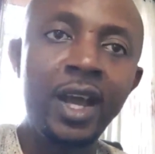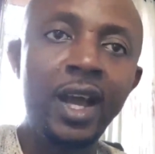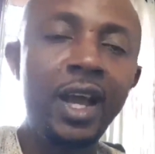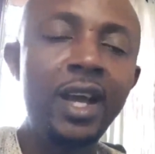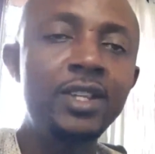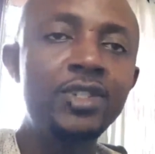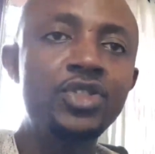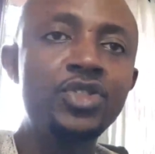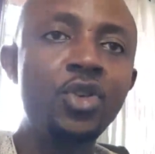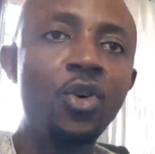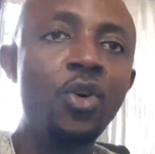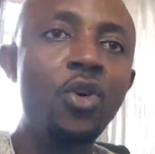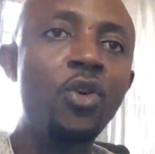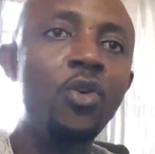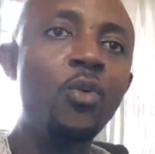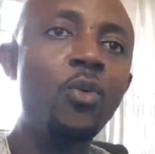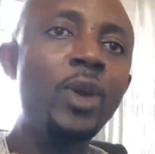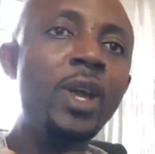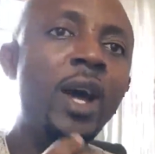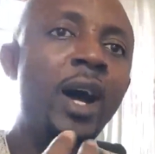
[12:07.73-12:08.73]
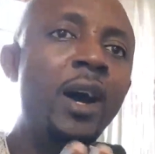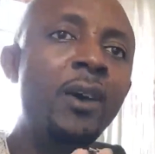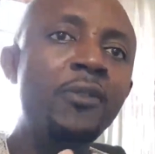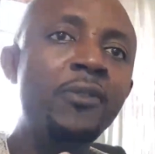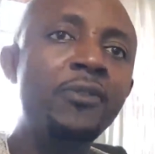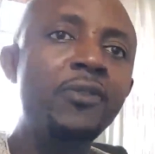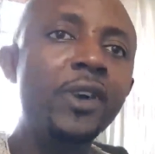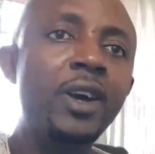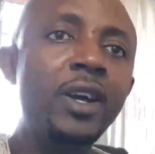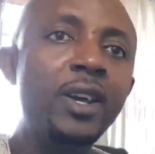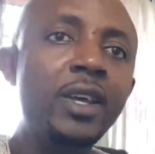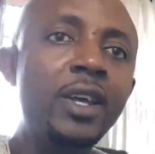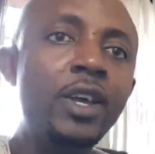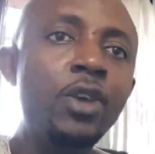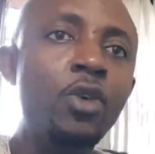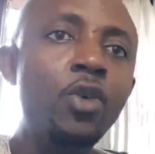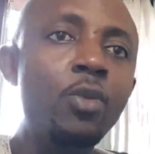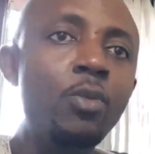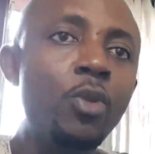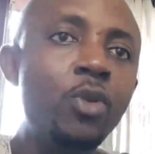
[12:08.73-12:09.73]
And so we have a
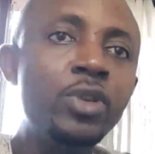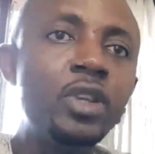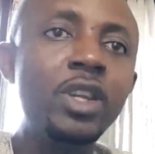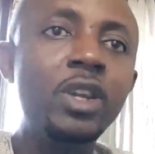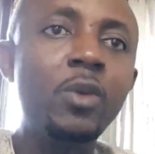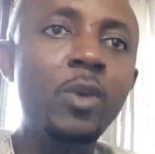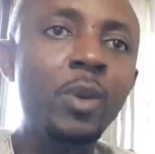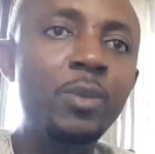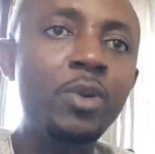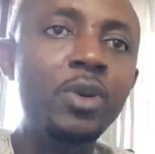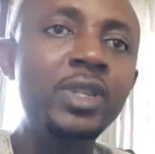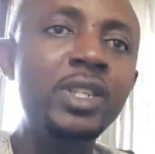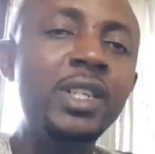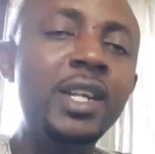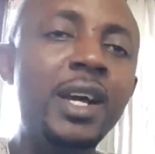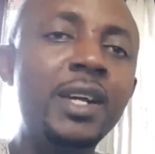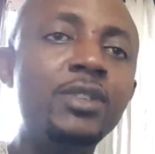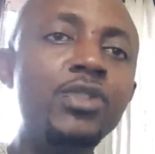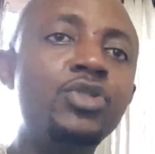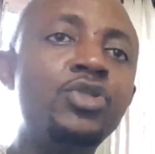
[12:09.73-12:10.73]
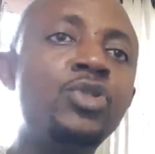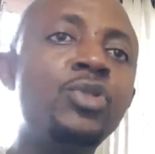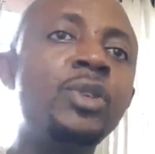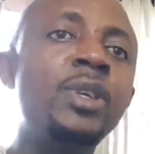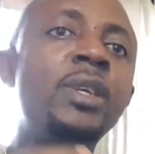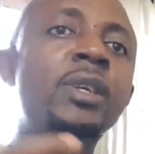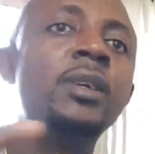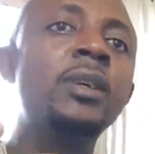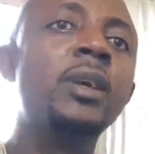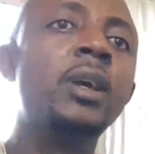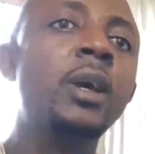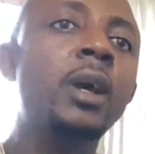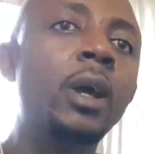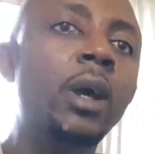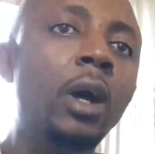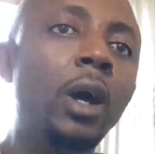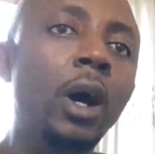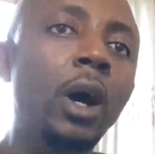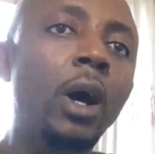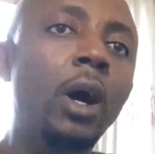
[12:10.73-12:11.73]
hormone in our body that during
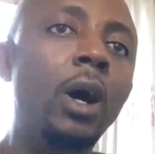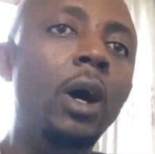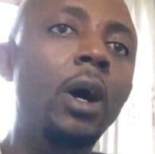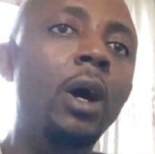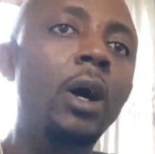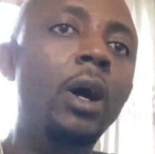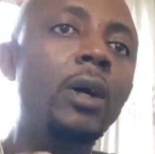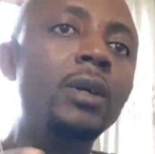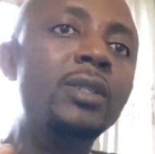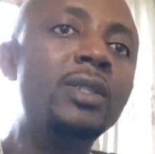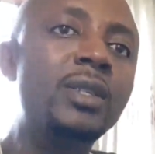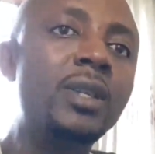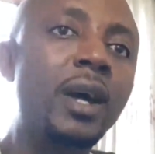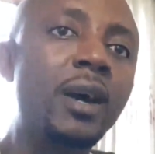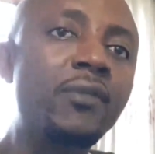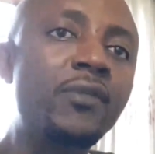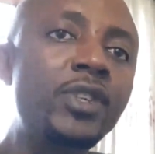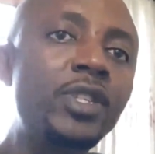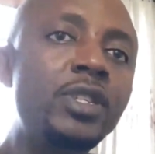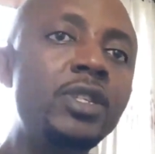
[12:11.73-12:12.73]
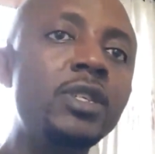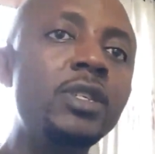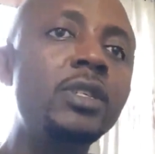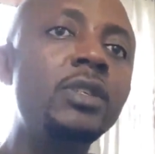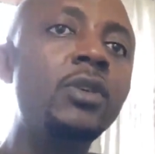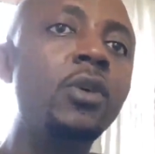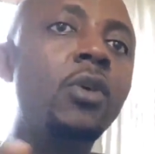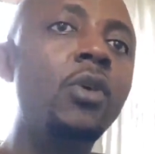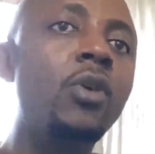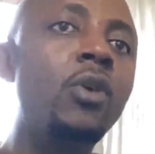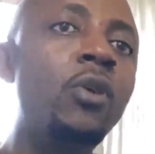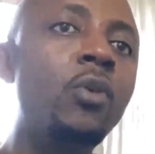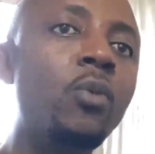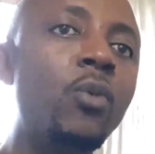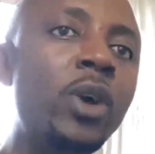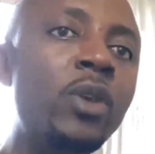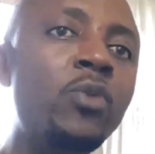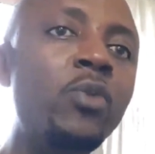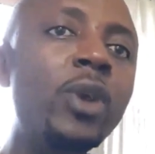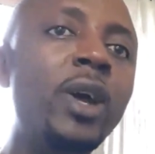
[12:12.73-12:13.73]
starvation or
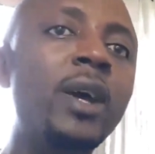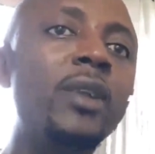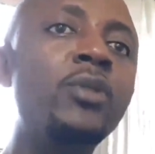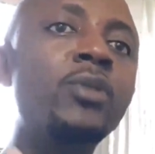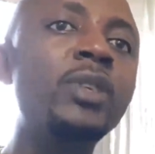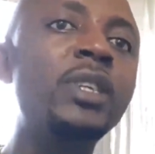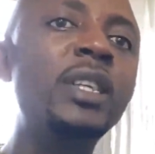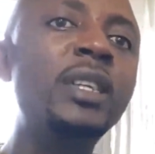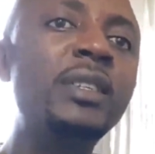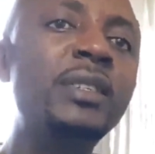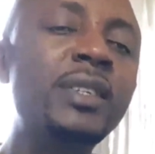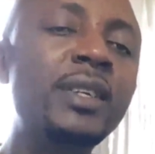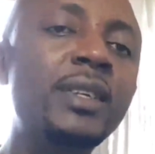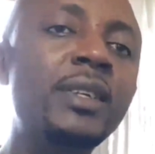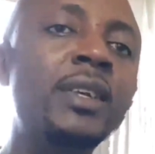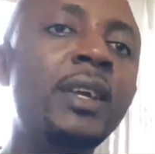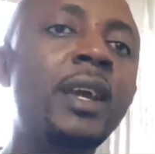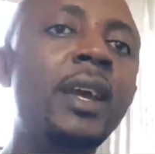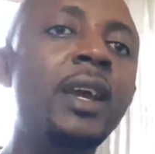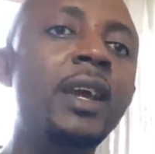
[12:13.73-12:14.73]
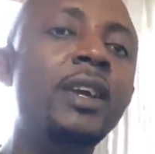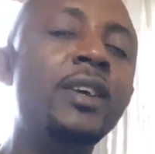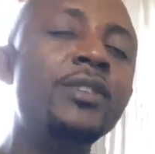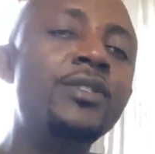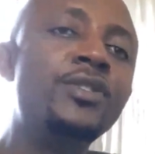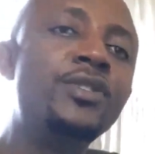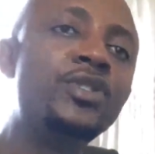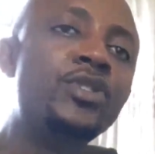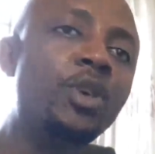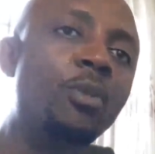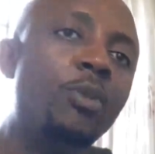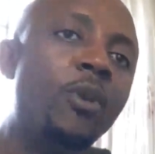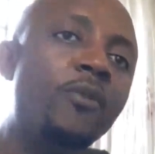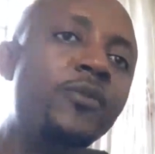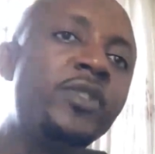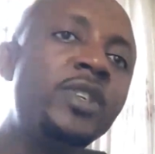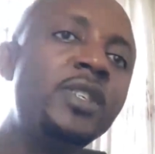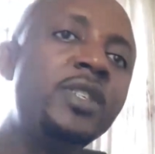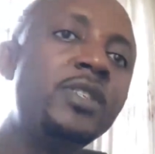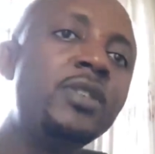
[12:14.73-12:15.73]
when we are not eating, some
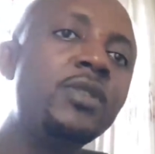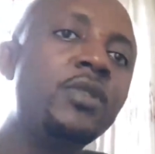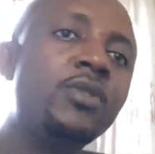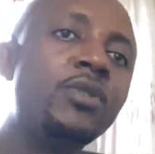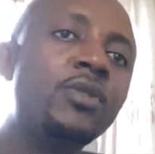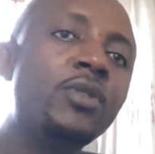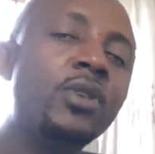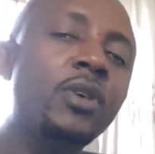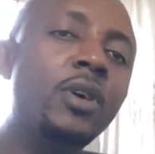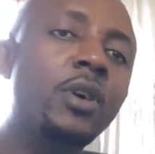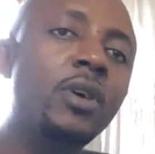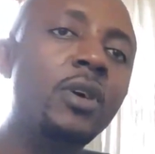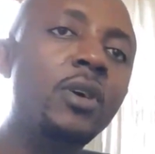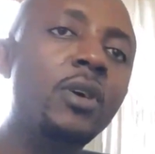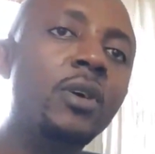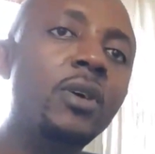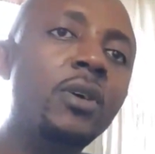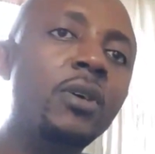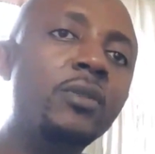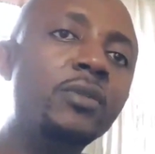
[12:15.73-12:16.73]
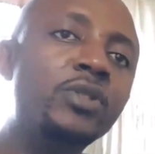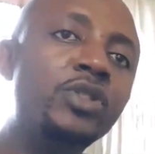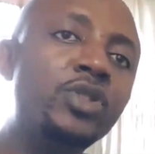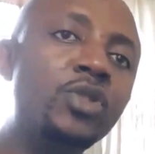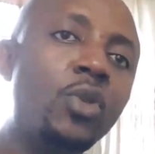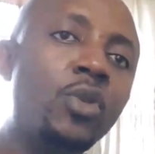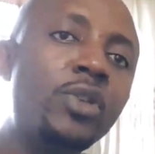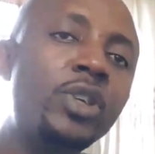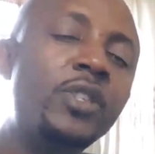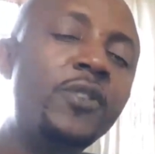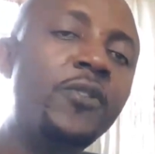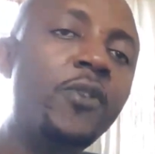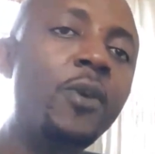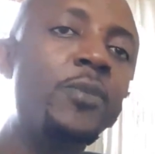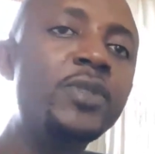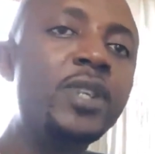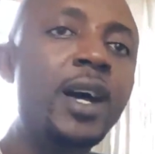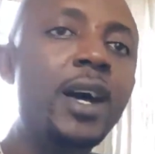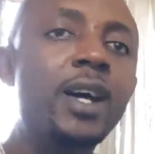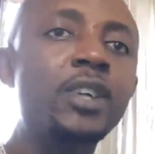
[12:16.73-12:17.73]
of these storage
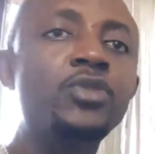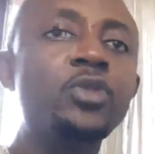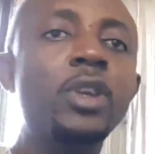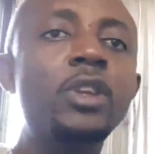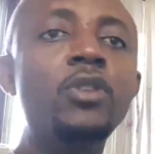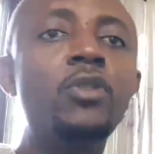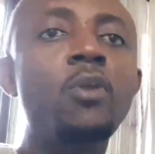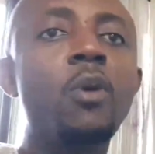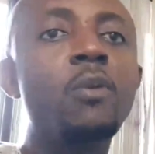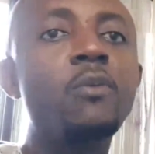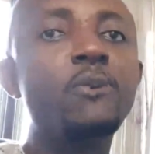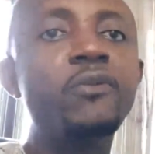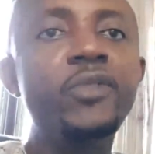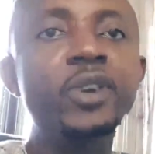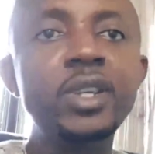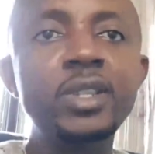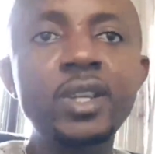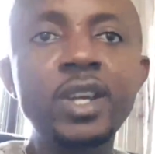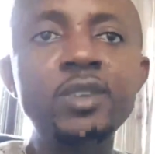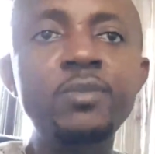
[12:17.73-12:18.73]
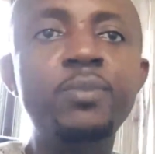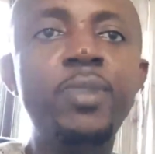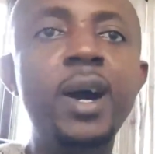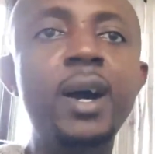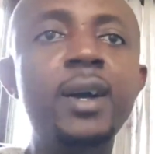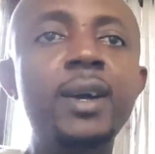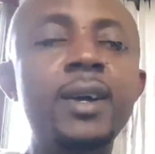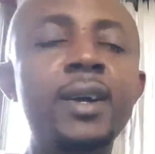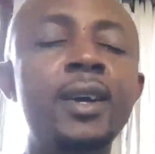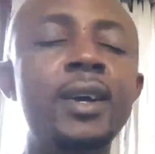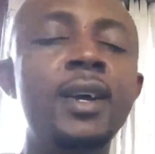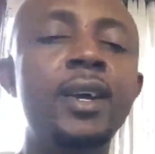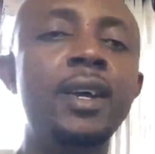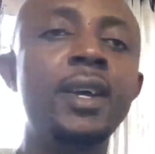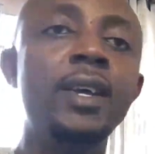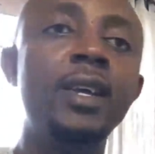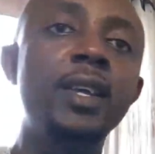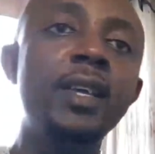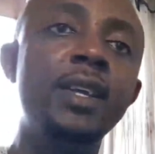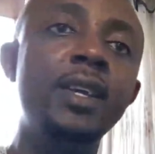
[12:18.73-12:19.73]
forms are actually converted back
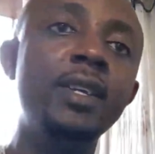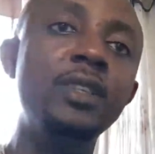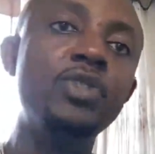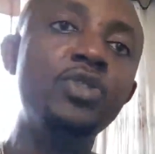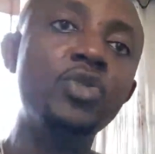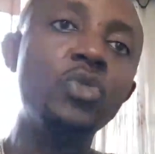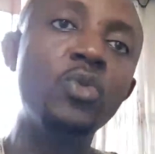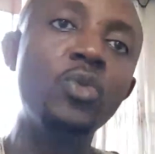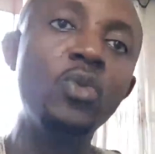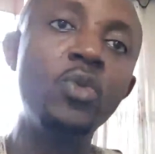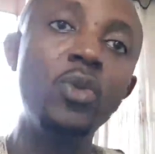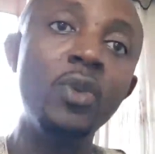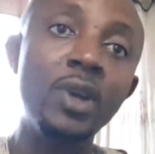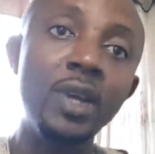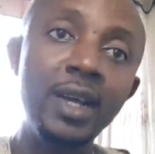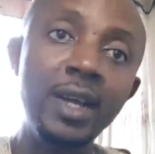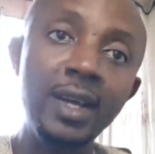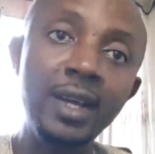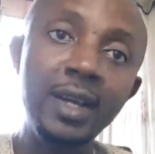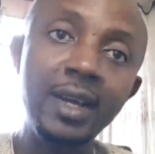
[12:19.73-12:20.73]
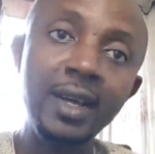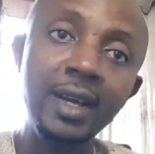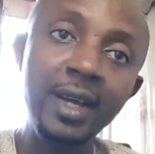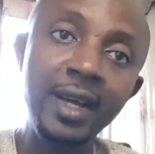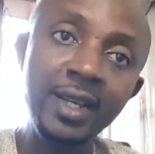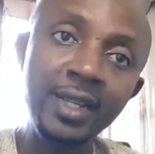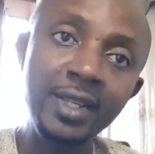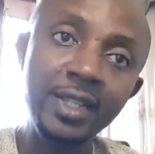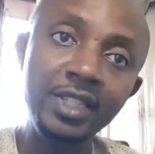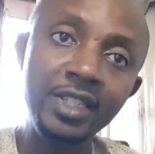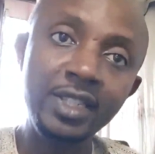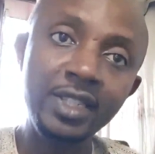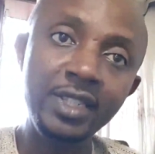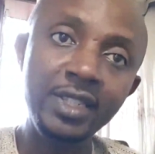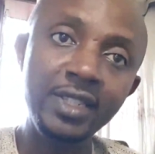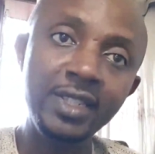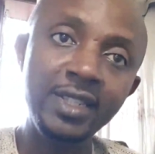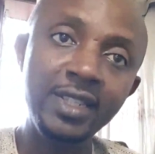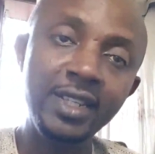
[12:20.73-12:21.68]
into energy.